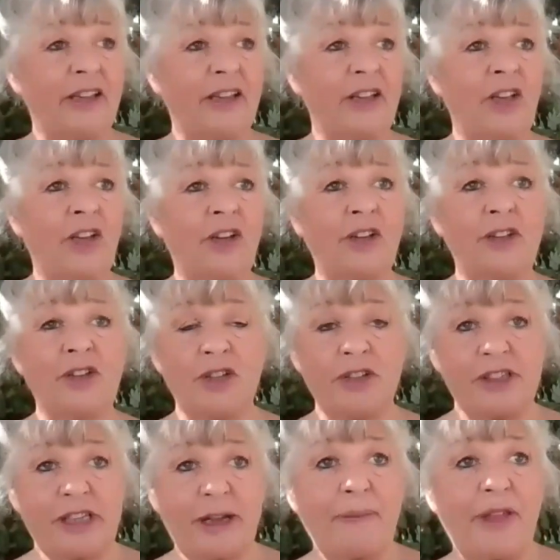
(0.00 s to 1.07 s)
that you can do
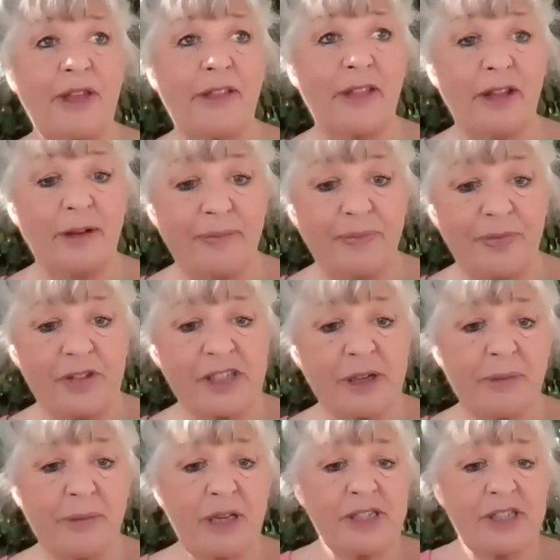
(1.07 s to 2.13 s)
something that
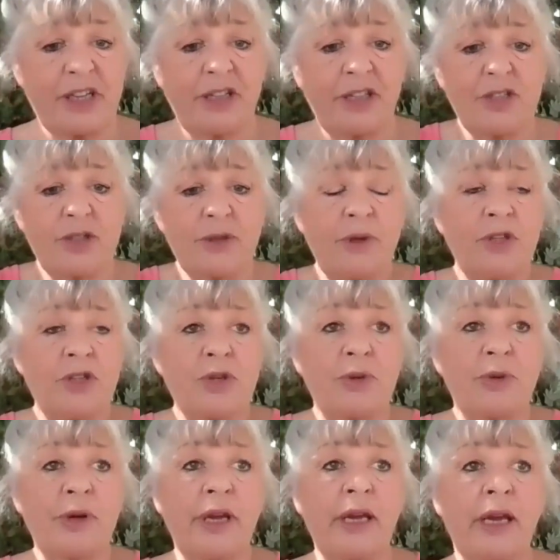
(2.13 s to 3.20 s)
somebody's going to
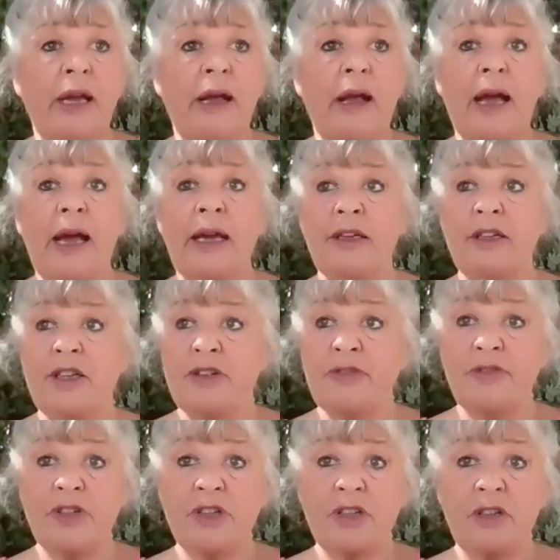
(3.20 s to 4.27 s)
enjoy, and to
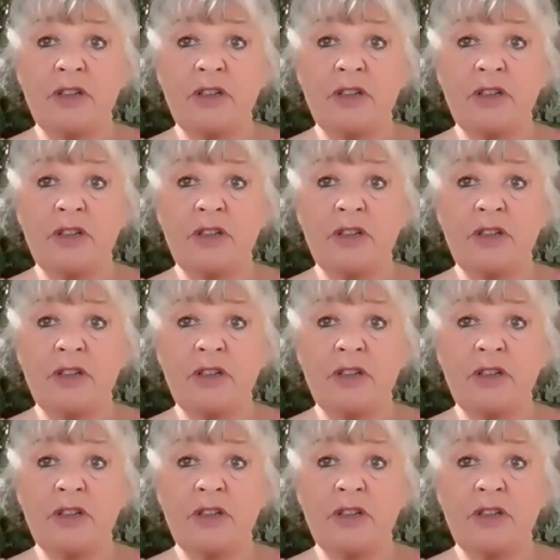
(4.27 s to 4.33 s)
